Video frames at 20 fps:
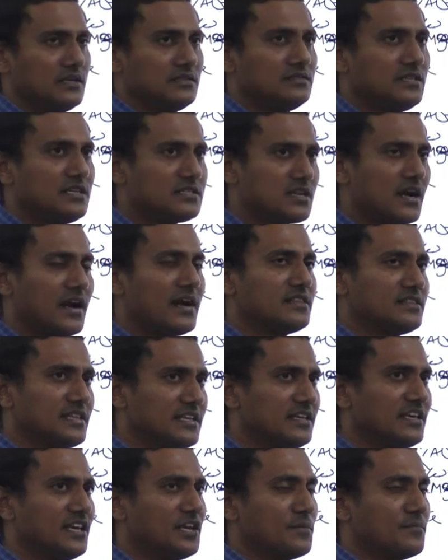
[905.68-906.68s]
they start
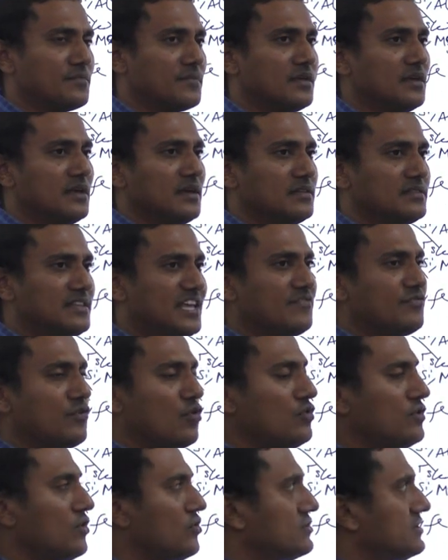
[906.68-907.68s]
thinking. They
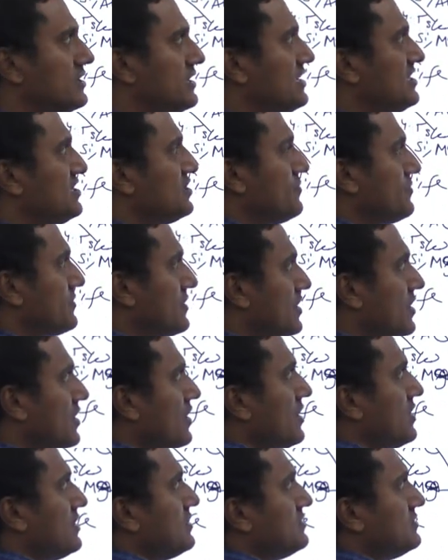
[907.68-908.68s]
found out that
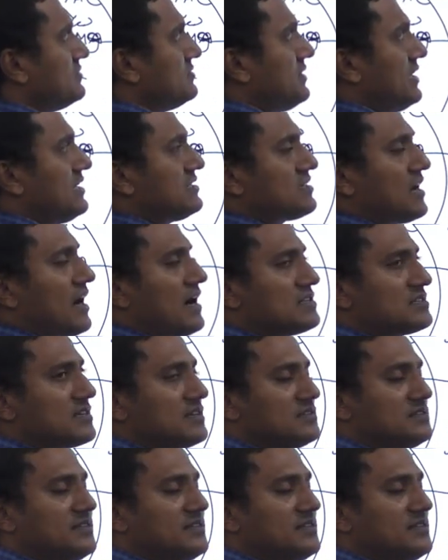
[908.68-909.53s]
they started